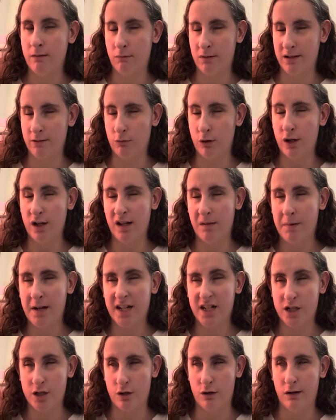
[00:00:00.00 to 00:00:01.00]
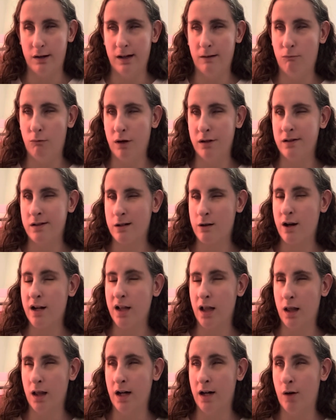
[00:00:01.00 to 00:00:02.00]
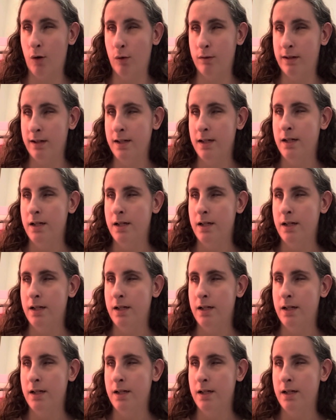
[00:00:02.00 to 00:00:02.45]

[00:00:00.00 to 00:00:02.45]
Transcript: with a word in the picture, and on one screen alone,